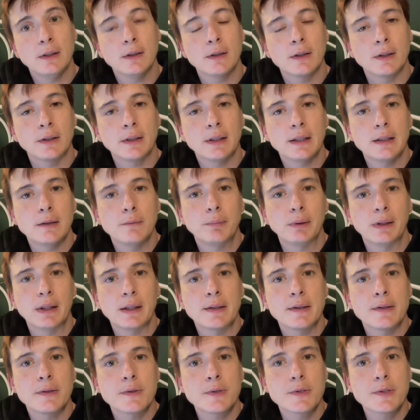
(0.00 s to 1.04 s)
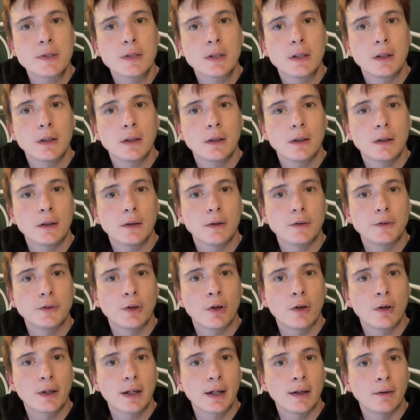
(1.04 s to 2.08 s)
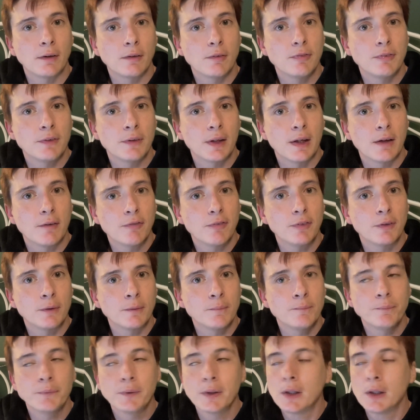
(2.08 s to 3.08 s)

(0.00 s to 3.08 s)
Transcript: and he plays the dark elf in that film.